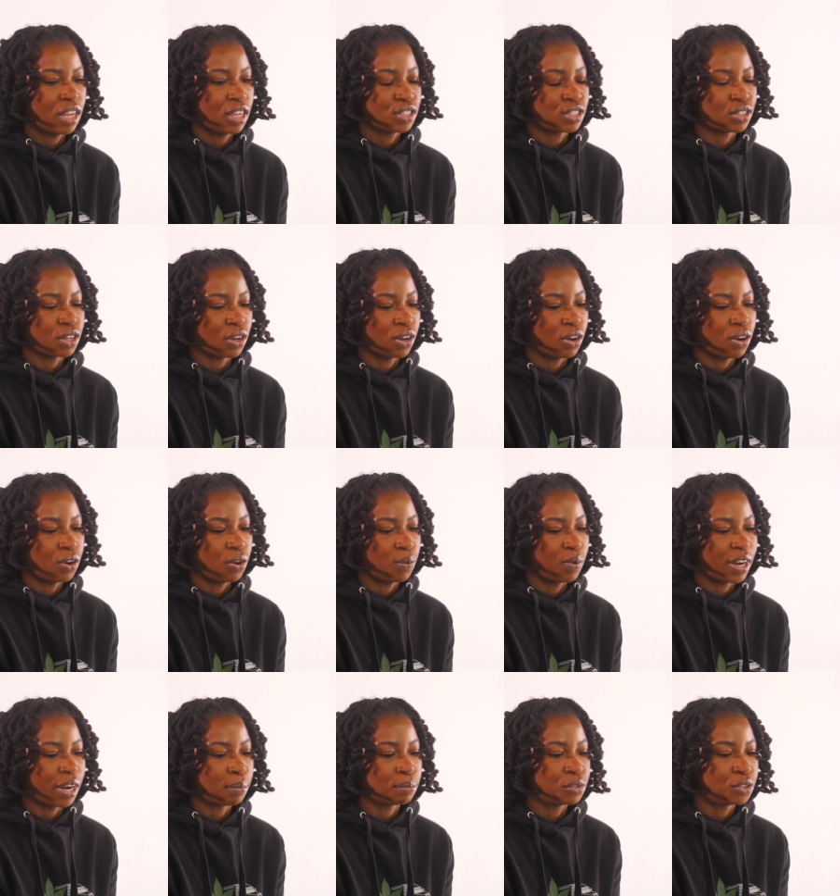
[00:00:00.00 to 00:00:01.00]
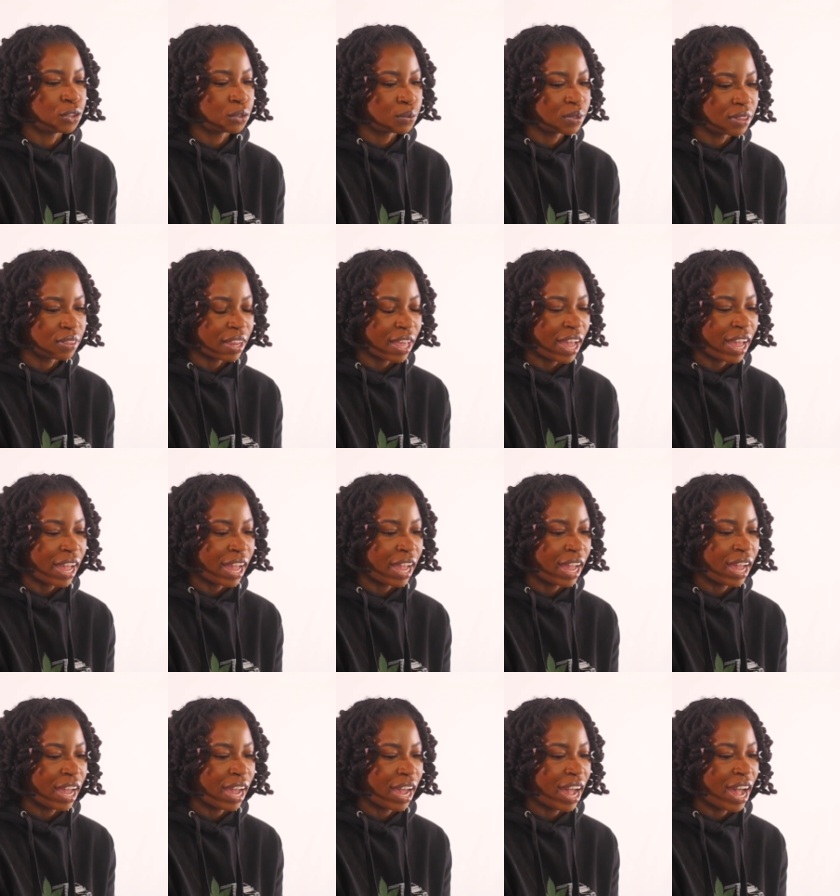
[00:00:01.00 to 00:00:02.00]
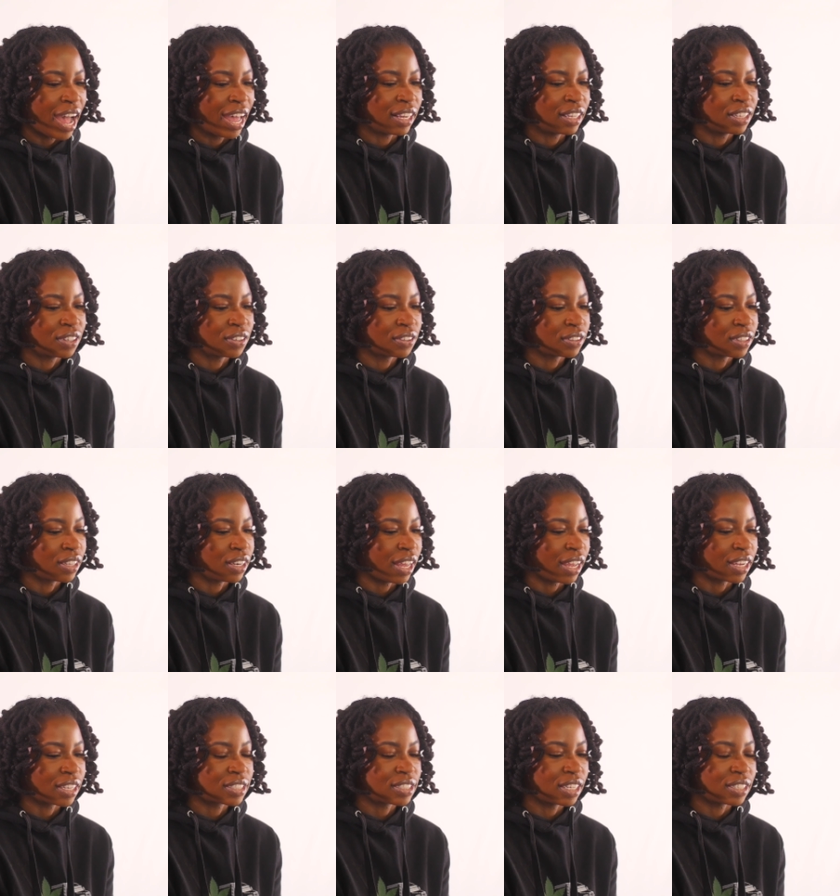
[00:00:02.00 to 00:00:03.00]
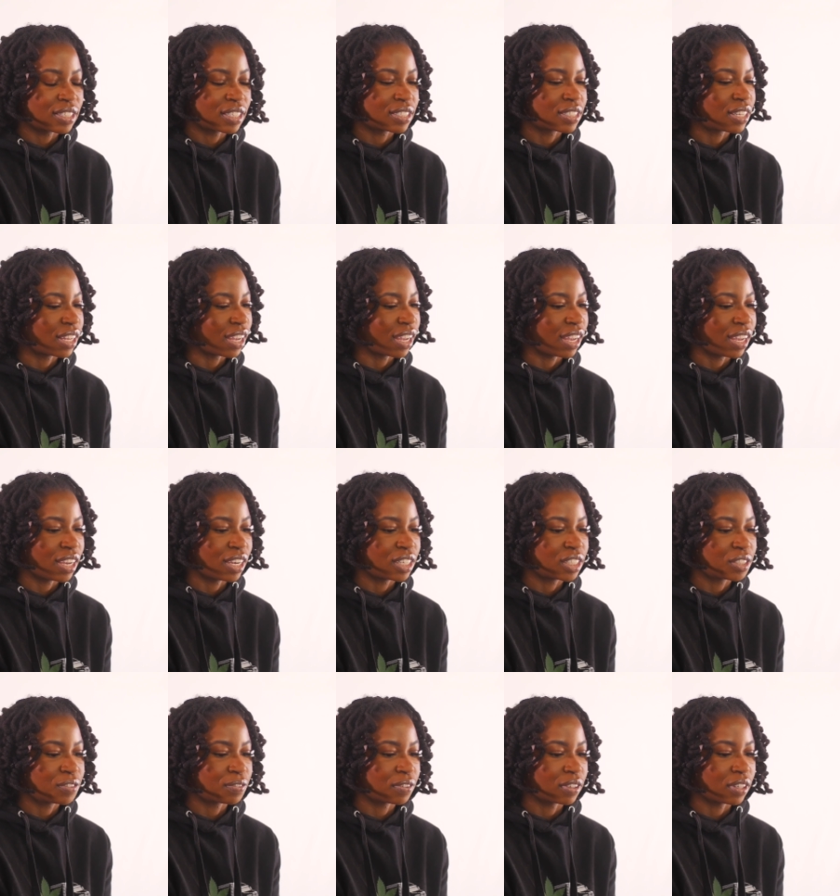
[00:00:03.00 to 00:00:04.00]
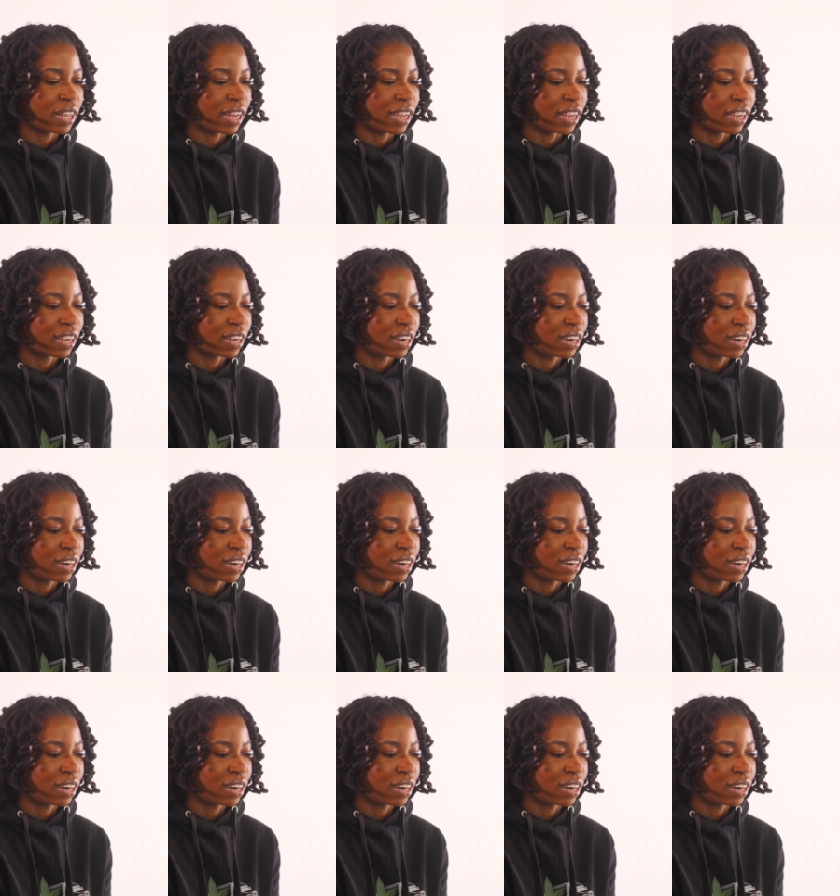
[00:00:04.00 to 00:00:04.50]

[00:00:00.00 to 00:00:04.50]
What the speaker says: So when I'm doing that, I literally like set the stage for like